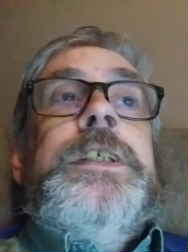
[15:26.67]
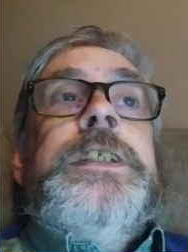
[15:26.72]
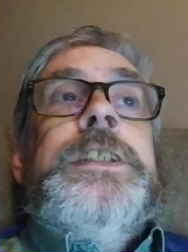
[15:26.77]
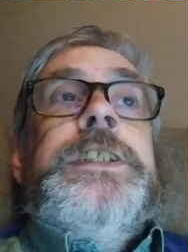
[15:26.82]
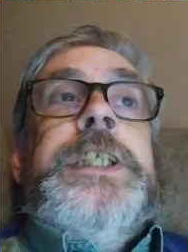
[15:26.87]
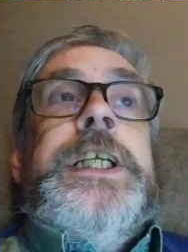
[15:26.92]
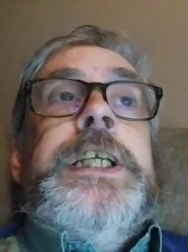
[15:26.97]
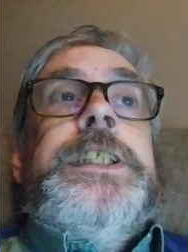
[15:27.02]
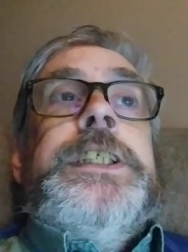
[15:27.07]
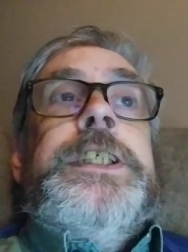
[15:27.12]

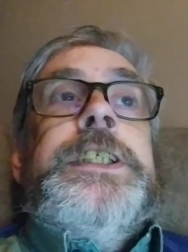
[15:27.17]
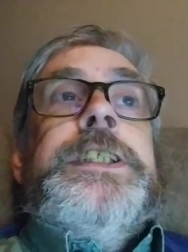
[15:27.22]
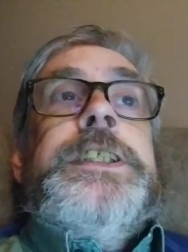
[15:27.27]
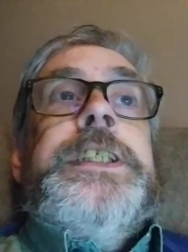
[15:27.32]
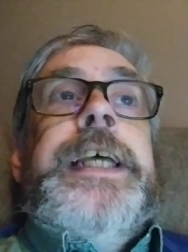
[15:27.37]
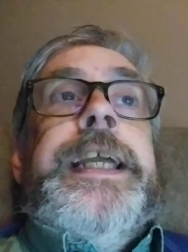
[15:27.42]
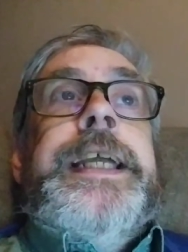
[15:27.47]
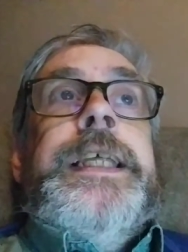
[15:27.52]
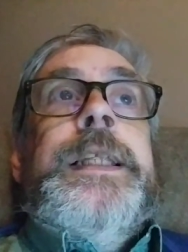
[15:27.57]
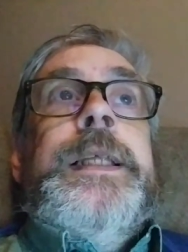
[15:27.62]
Jesus
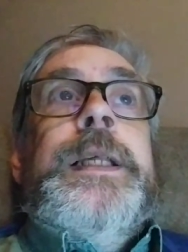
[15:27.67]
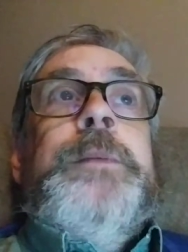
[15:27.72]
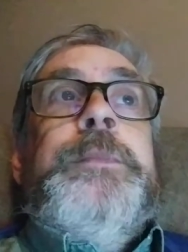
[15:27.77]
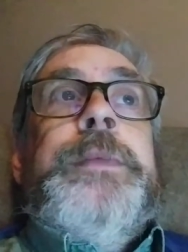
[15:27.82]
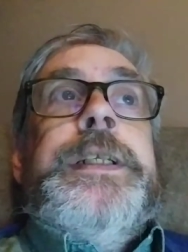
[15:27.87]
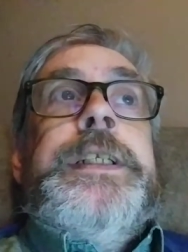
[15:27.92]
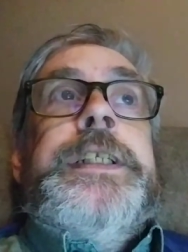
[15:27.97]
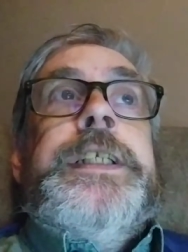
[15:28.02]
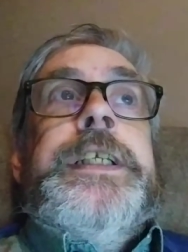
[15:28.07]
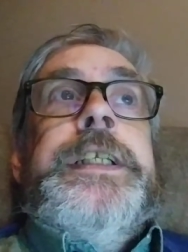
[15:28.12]
taking them
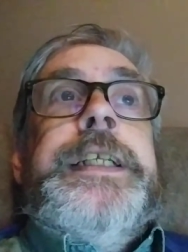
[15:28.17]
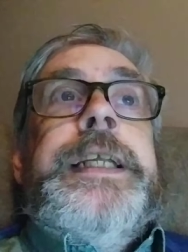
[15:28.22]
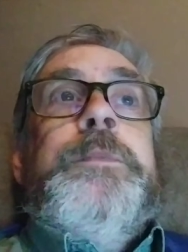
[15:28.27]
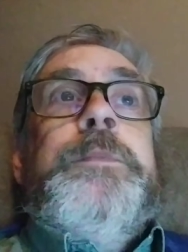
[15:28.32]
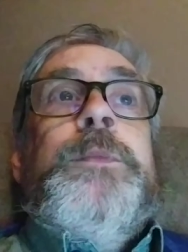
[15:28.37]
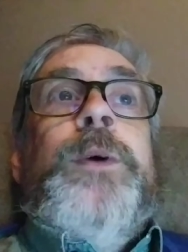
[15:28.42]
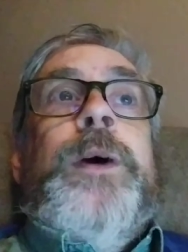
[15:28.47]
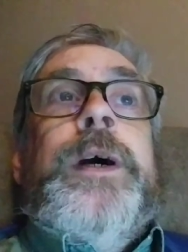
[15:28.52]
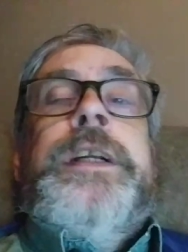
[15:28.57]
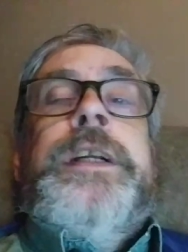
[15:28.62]
into
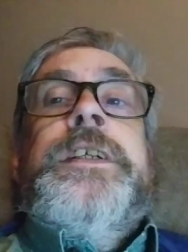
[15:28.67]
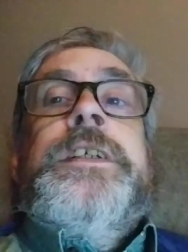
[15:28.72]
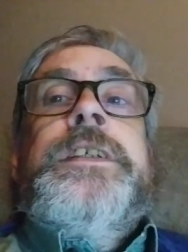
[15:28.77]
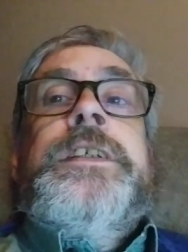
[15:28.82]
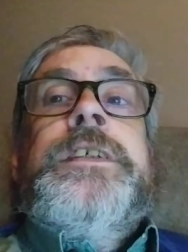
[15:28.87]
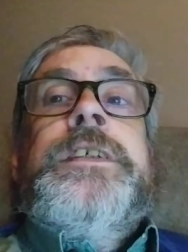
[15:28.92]
deep water.